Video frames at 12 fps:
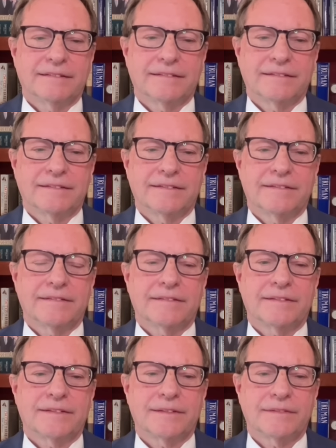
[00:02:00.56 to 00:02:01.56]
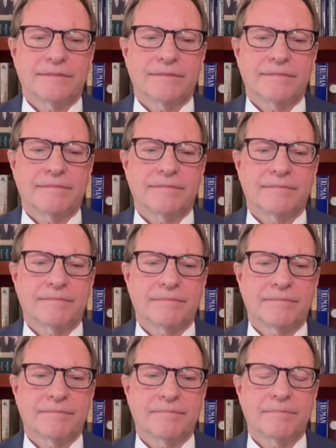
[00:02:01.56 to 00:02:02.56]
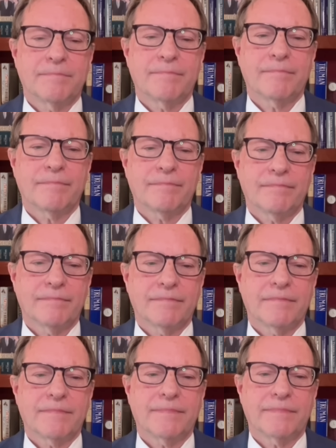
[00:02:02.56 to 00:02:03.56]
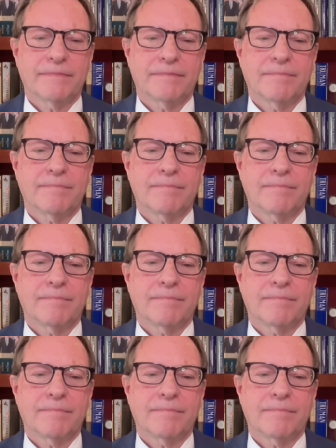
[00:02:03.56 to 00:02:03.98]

[no speech]